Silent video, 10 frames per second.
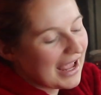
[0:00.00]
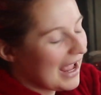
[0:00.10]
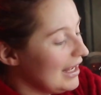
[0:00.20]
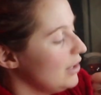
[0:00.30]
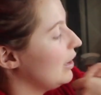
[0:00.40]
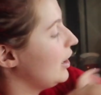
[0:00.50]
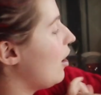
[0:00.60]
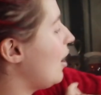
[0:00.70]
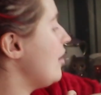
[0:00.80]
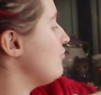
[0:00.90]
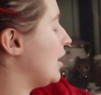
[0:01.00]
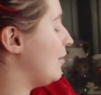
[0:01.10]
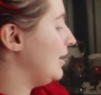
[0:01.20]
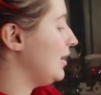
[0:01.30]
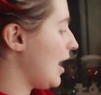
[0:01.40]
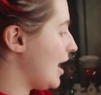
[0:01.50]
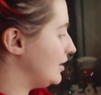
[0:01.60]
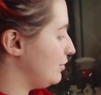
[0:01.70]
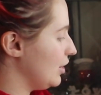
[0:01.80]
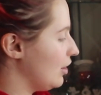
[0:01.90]
Anyway, I'm rambling
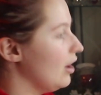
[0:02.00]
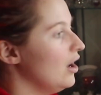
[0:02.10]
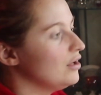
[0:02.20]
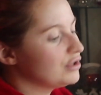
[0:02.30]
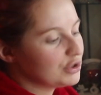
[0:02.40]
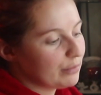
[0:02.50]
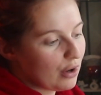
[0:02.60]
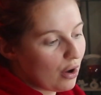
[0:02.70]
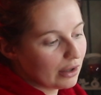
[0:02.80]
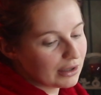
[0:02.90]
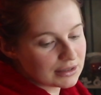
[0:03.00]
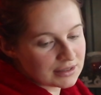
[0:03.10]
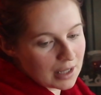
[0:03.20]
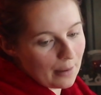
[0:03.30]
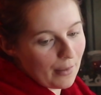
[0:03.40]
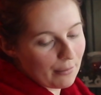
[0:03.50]
as per. Just put on some